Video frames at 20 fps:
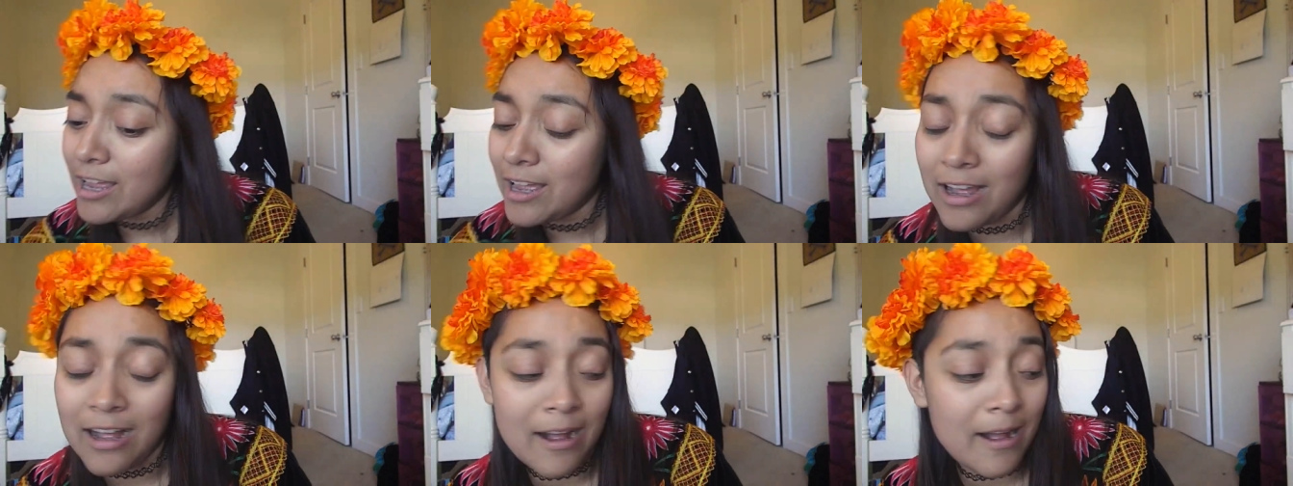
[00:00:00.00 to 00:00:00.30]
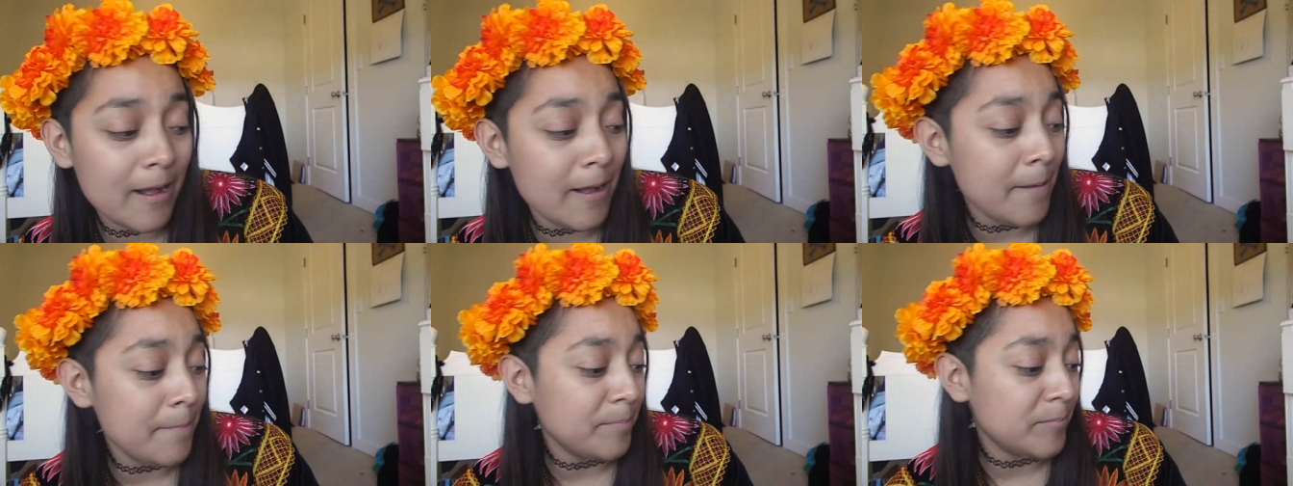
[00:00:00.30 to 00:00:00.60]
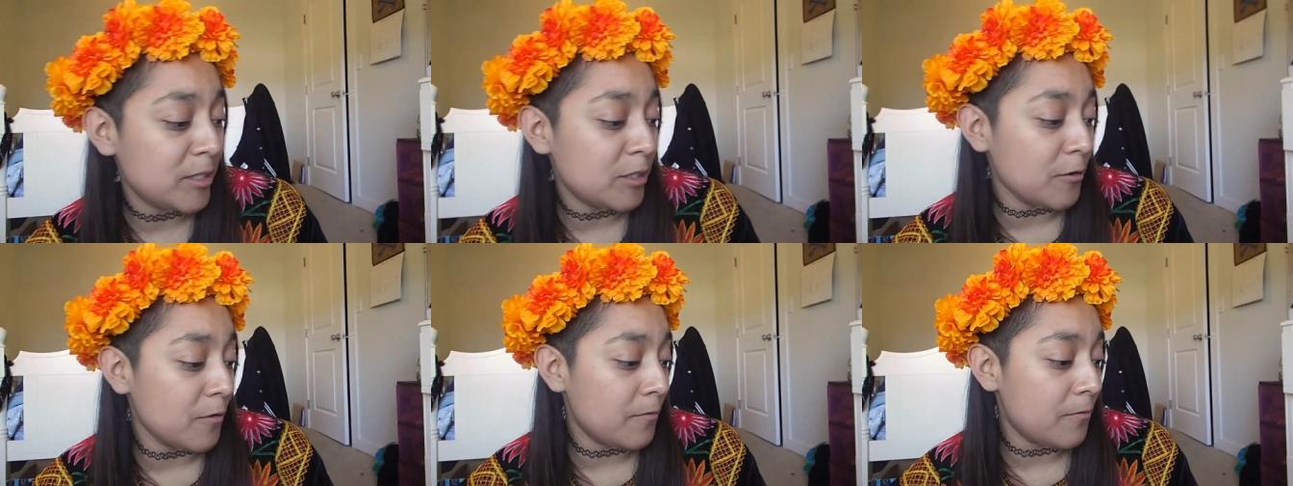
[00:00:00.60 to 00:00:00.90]
Um,
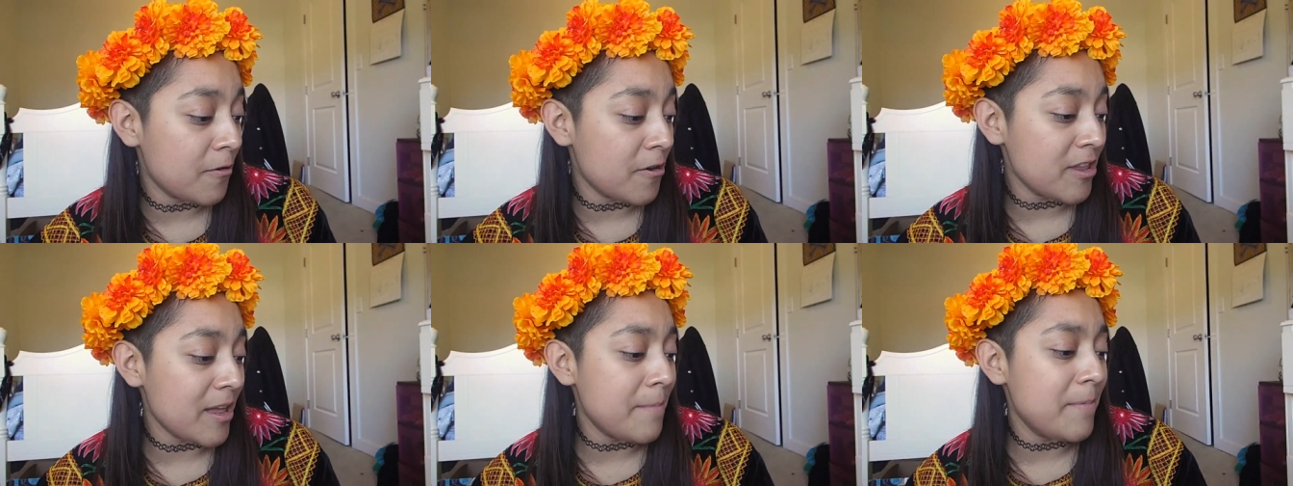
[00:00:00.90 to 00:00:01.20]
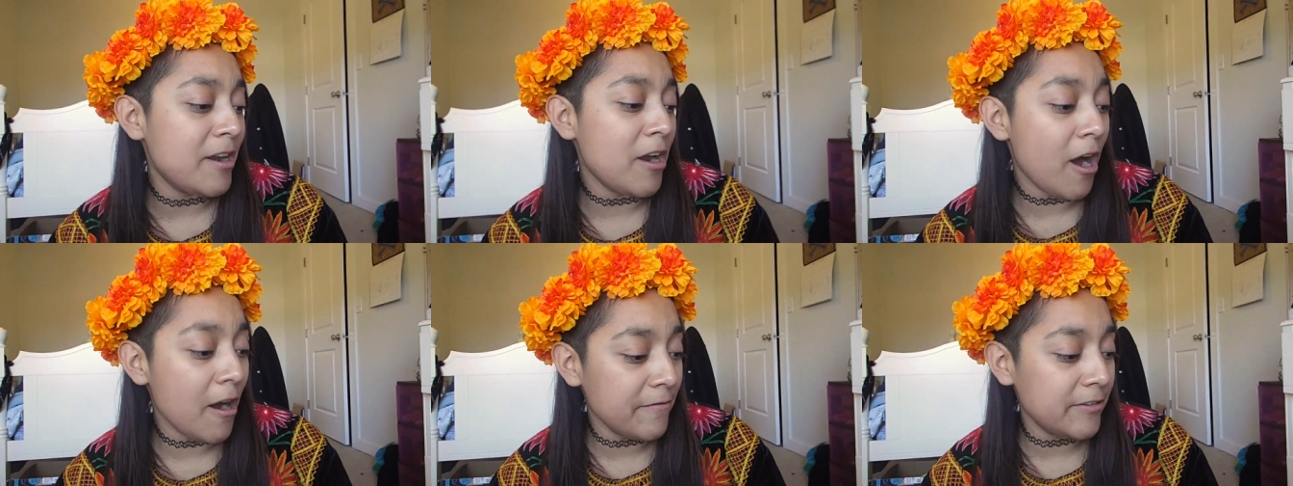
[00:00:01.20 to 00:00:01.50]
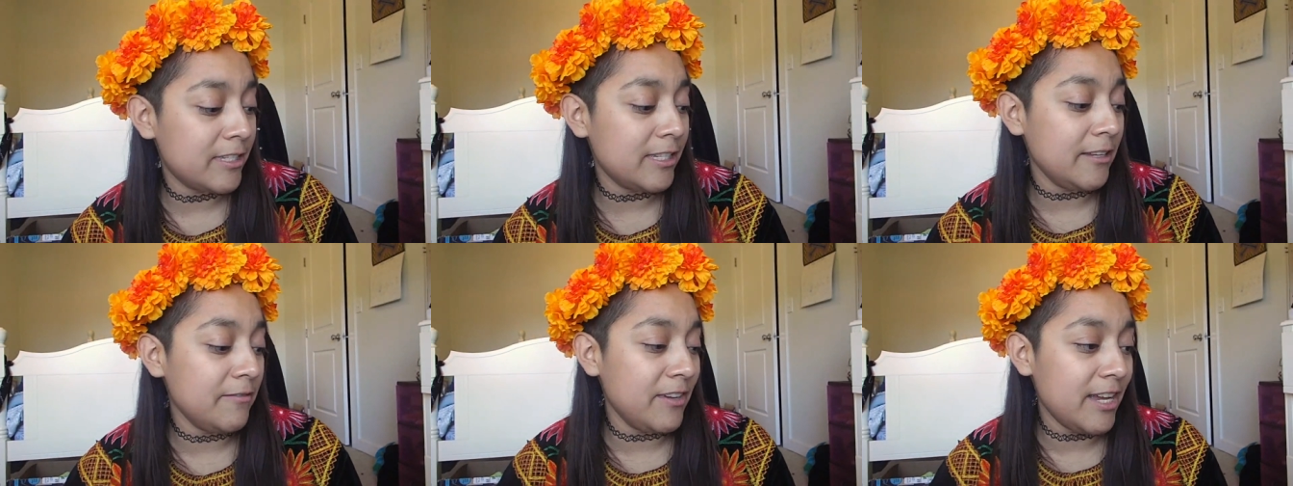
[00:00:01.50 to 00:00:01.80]
so forth. I mean,
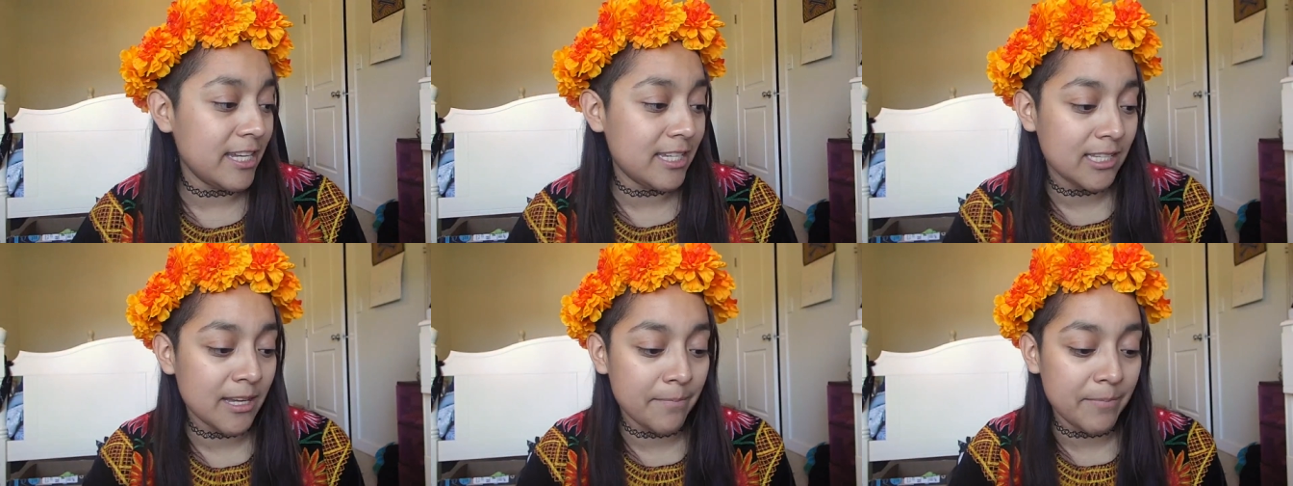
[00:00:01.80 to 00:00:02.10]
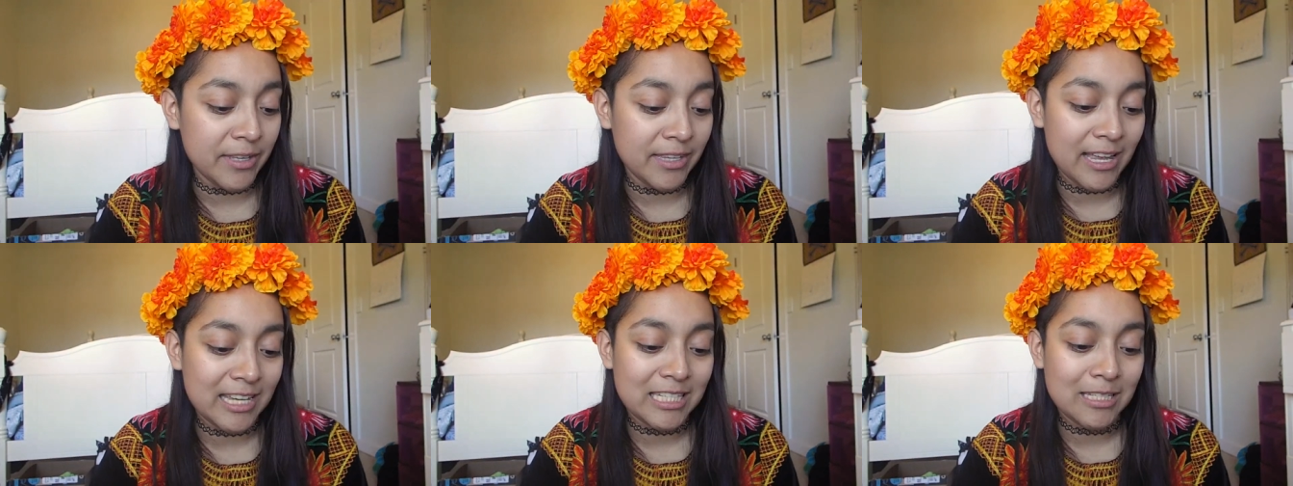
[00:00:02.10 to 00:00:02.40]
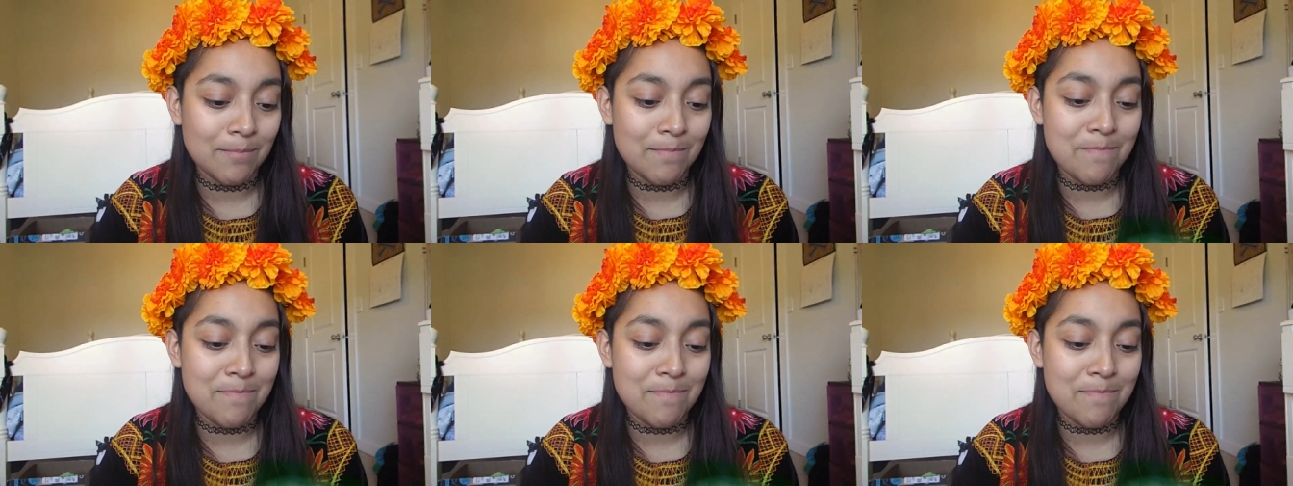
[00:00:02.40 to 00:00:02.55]
obviously, we get something that's